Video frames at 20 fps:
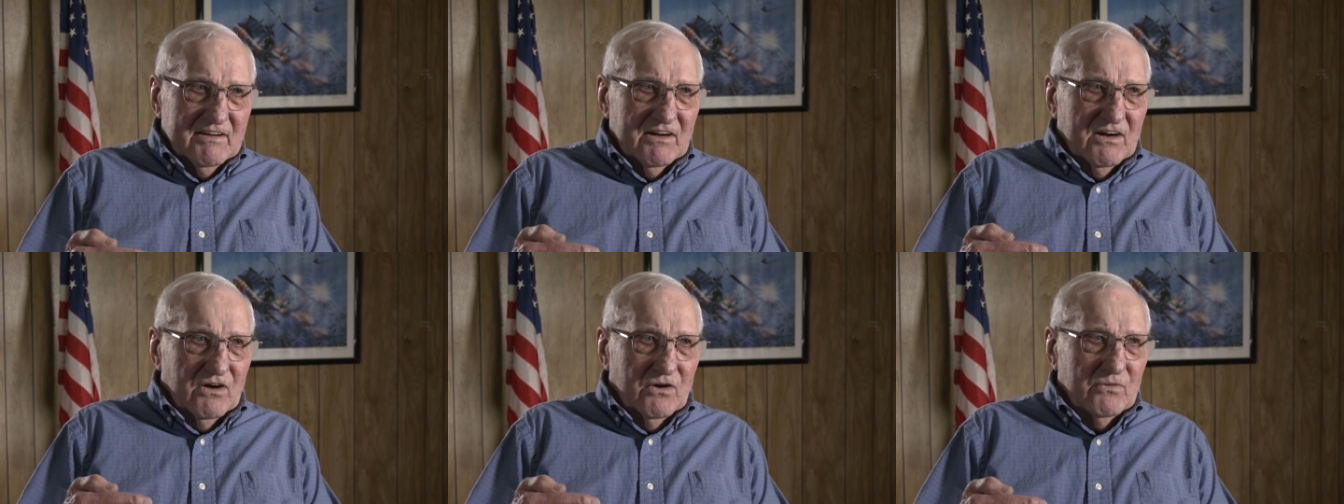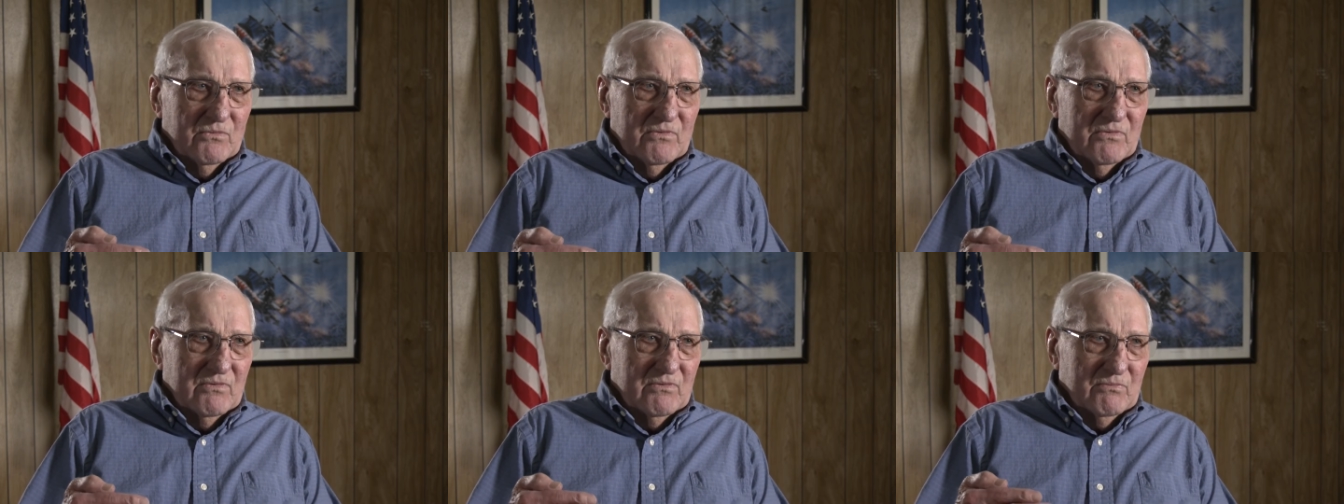
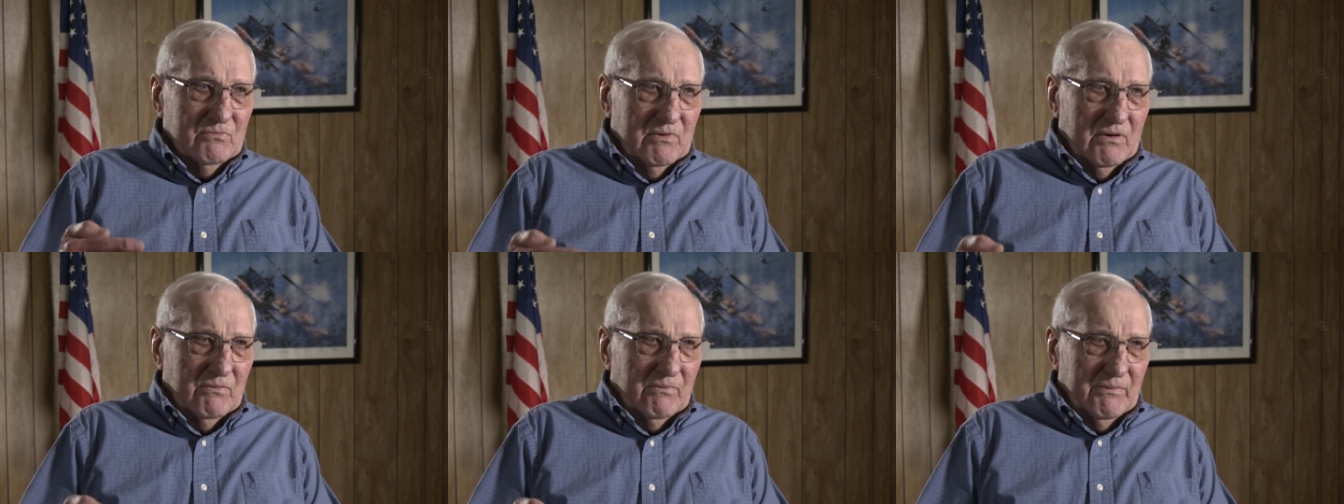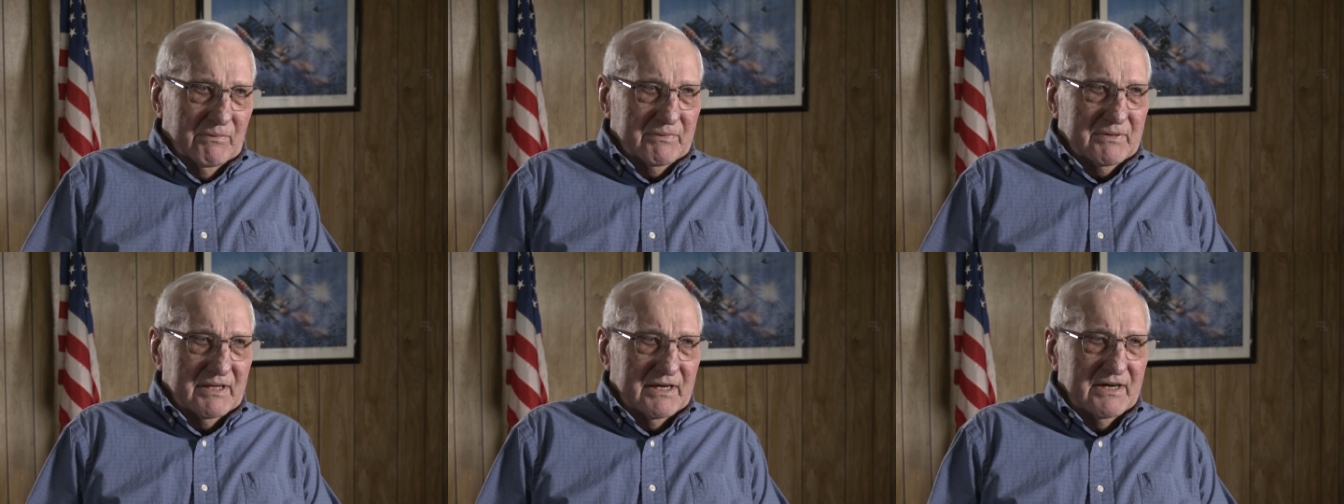on what we
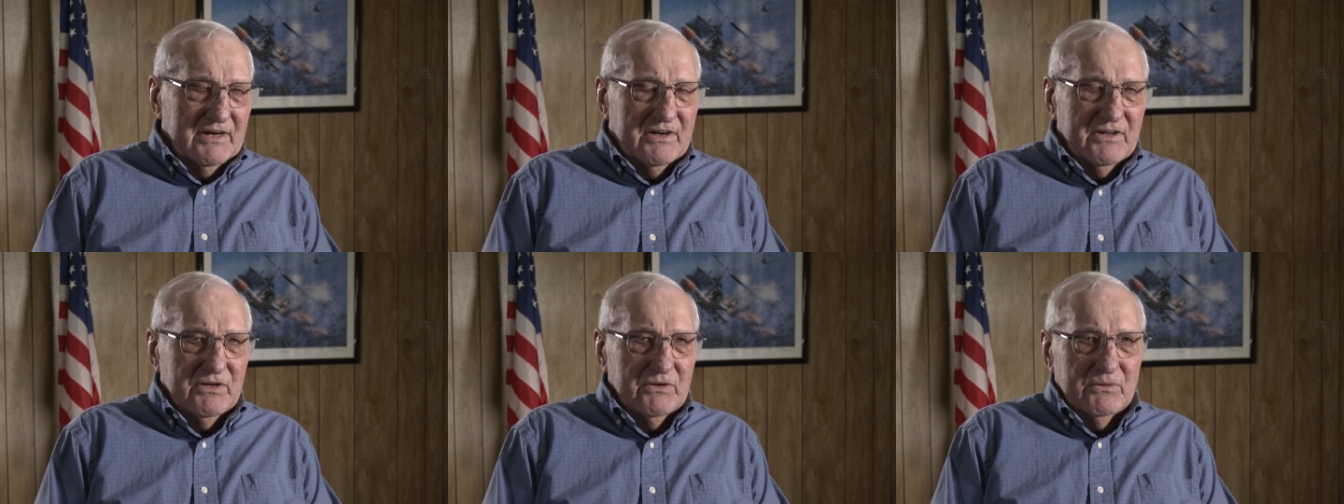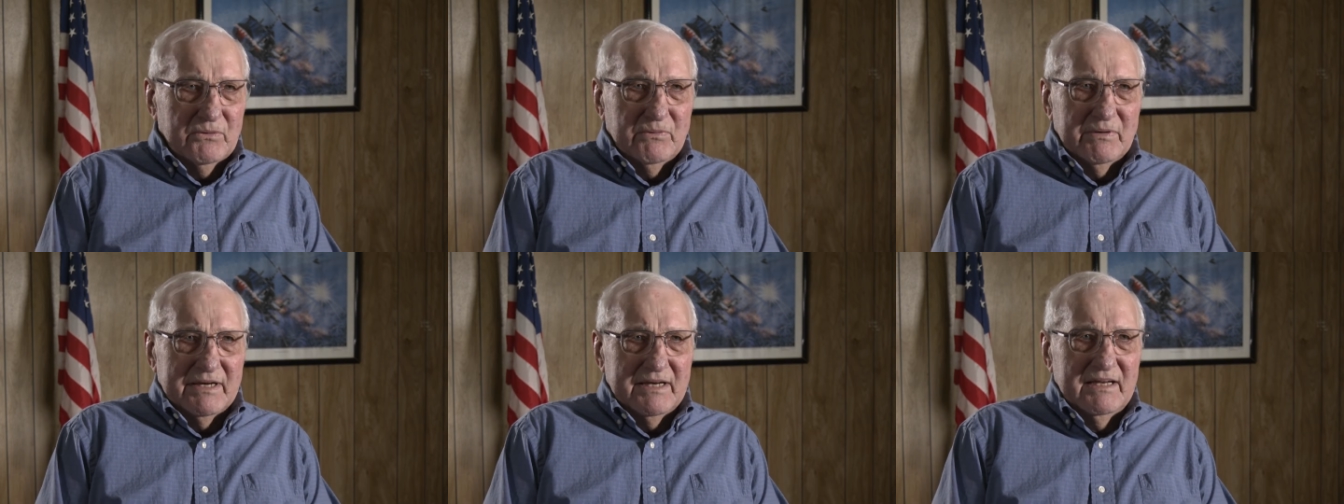were gonna
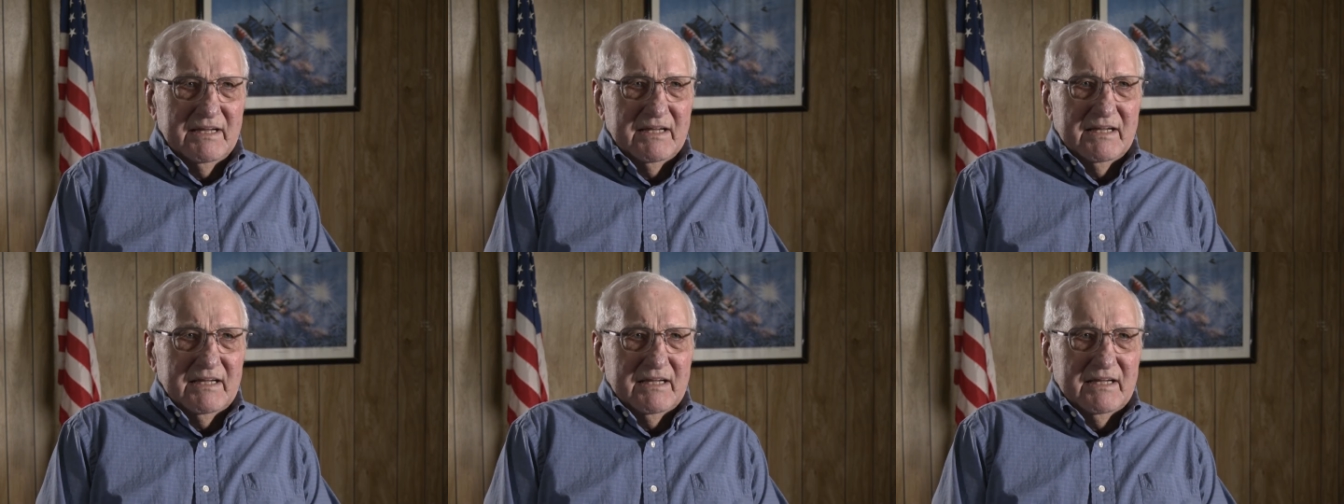do,